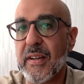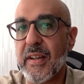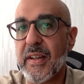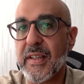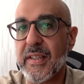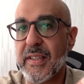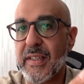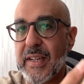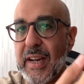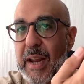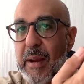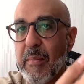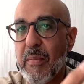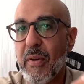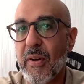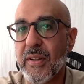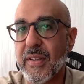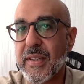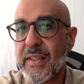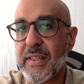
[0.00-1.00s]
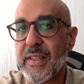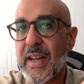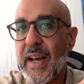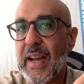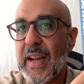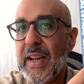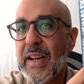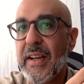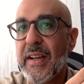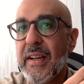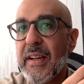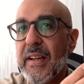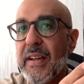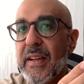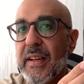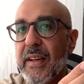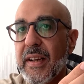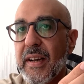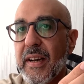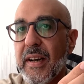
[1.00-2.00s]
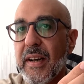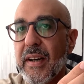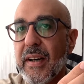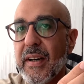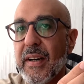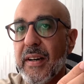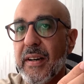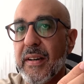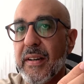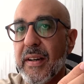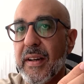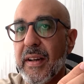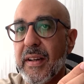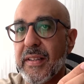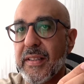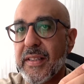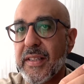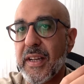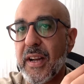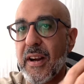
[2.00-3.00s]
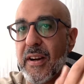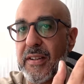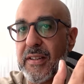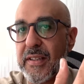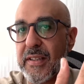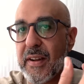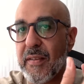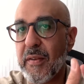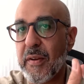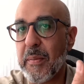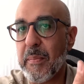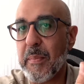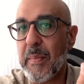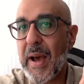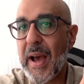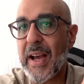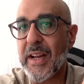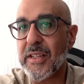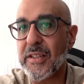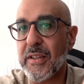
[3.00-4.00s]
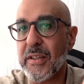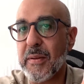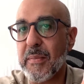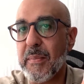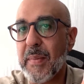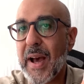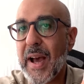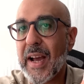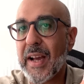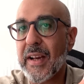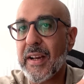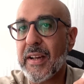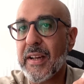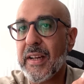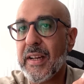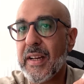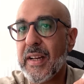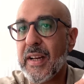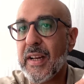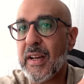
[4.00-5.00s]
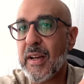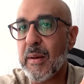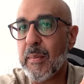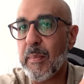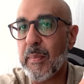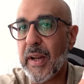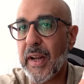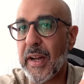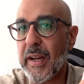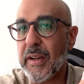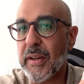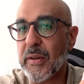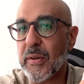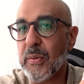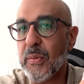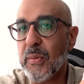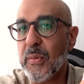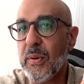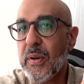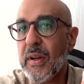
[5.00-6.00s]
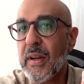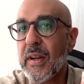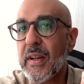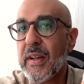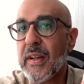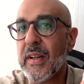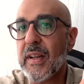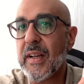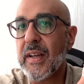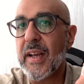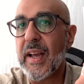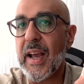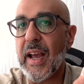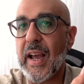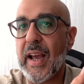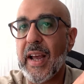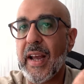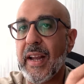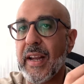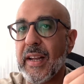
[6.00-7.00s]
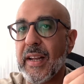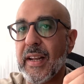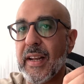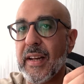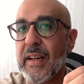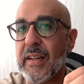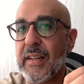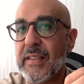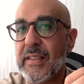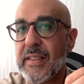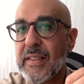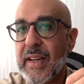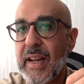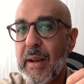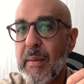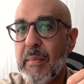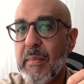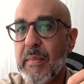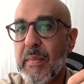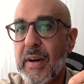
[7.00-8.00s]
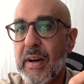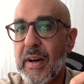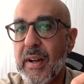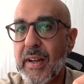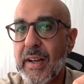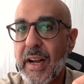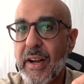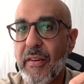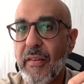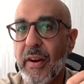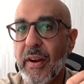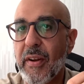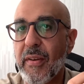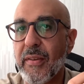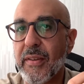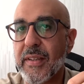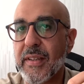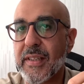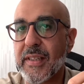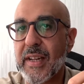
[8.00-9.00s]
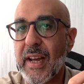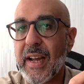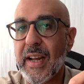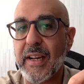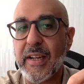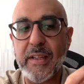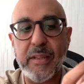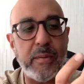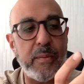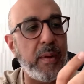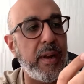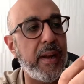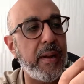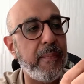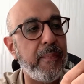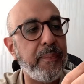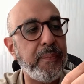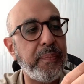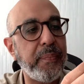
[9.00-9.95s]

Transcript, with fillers: his name on the side, a CR7 badge at the back, play it cool, and same lettering on the side as well.